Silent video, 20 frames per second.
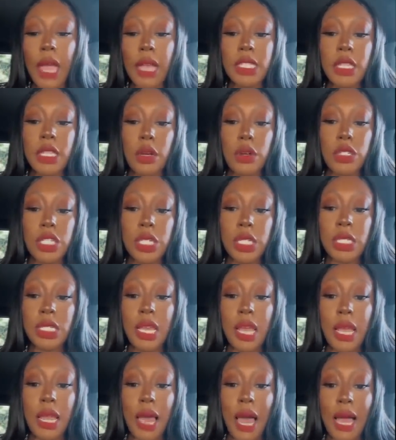And so she
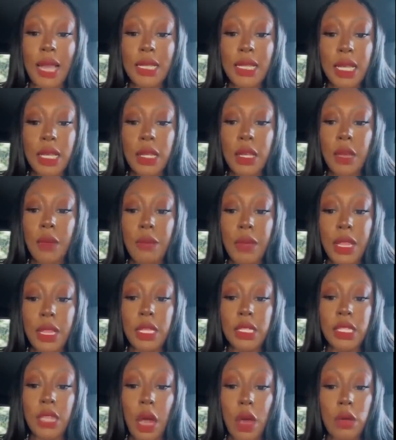said, I didn't
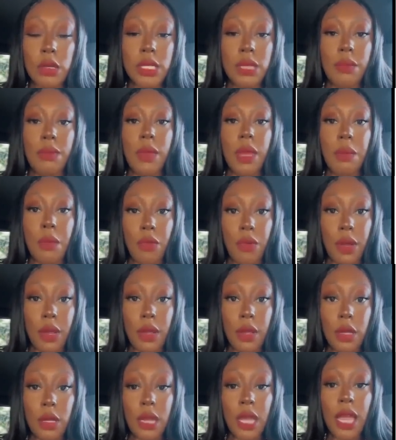commit the song to
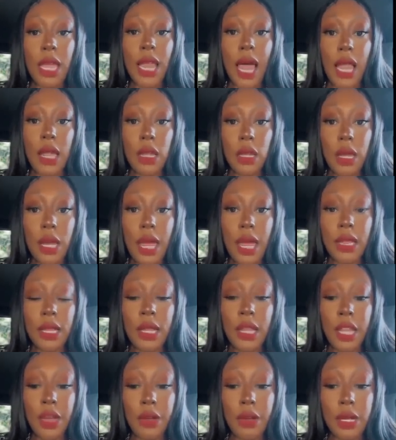memory. Can I look at
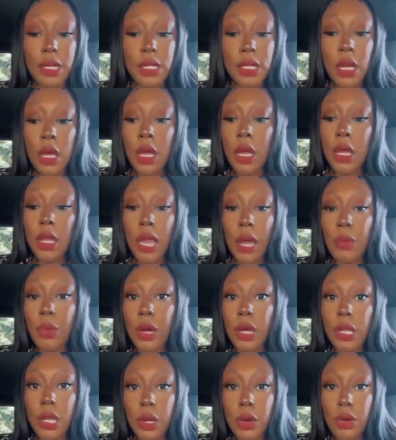the lyrics? Like,
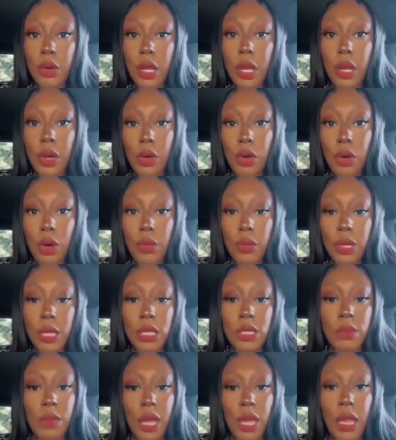we were literally in court with
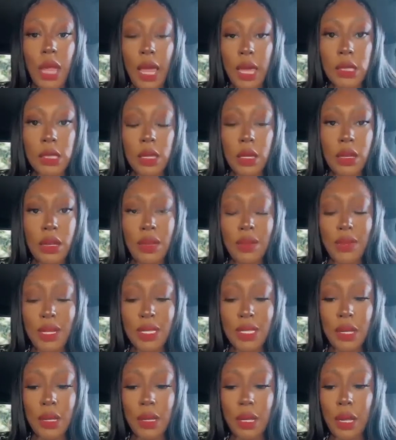this man asking her
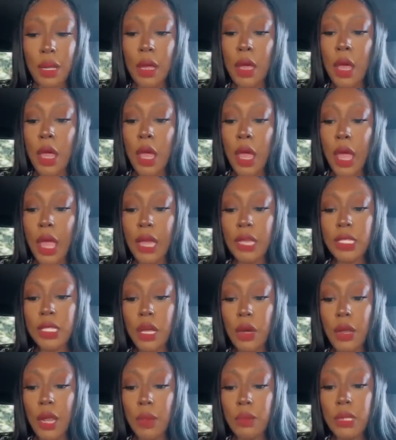about sucking dick. And
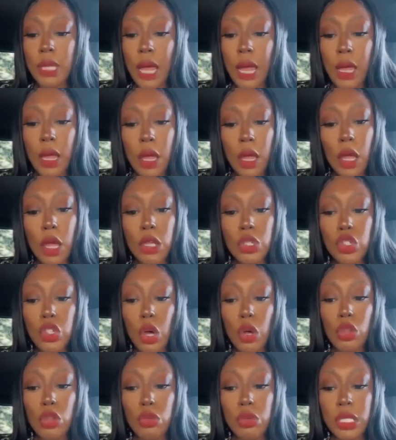so they was like,
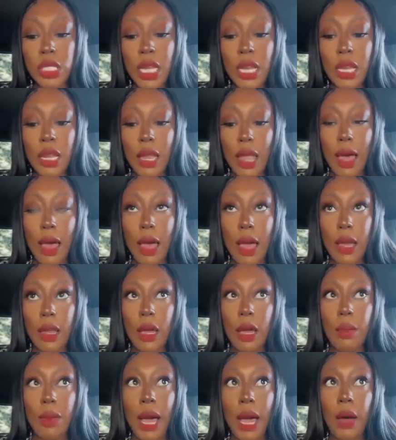so you see the
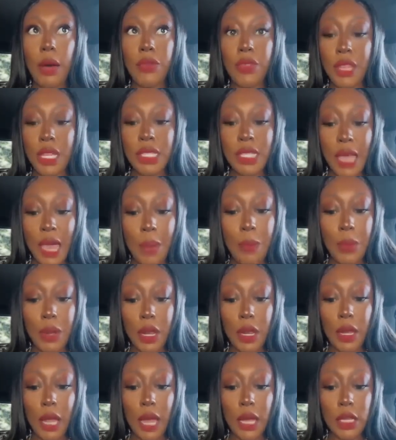line about this
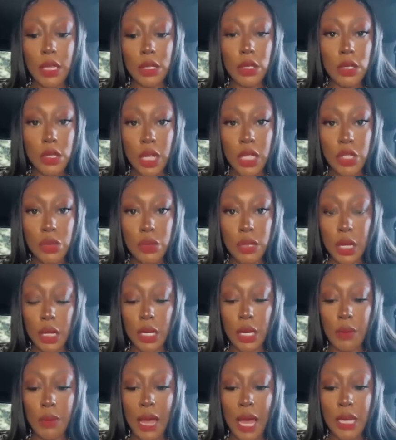happening, like that she was
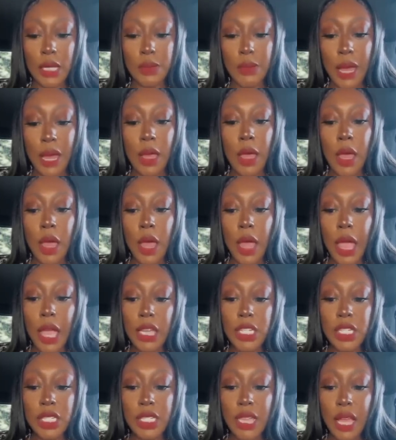sucking dick behind his back?
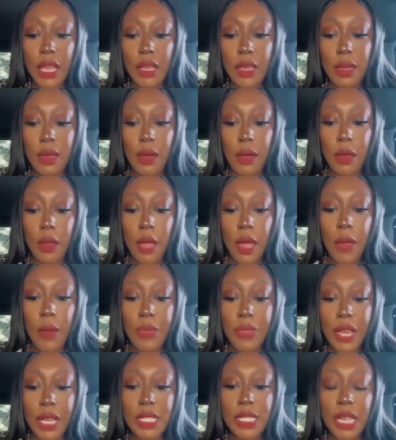And she said, yeah.
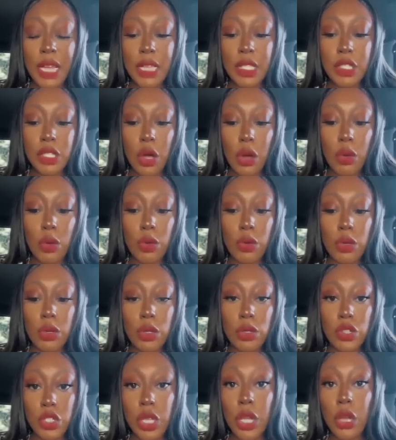They said, so
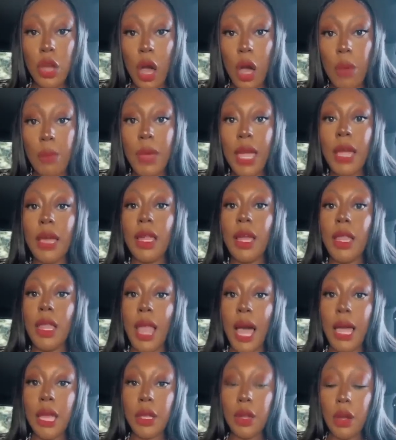she called Megan a
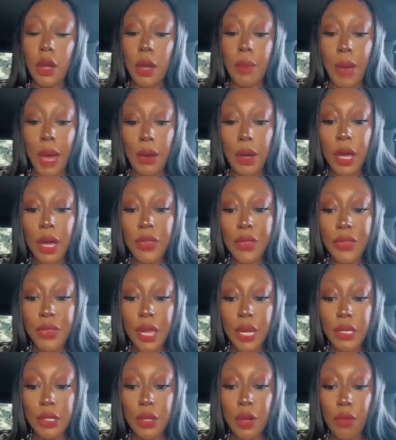liar about other
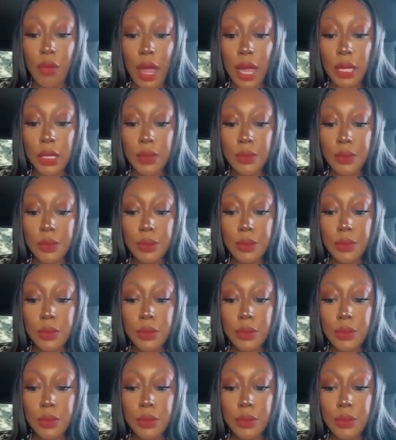things, correct?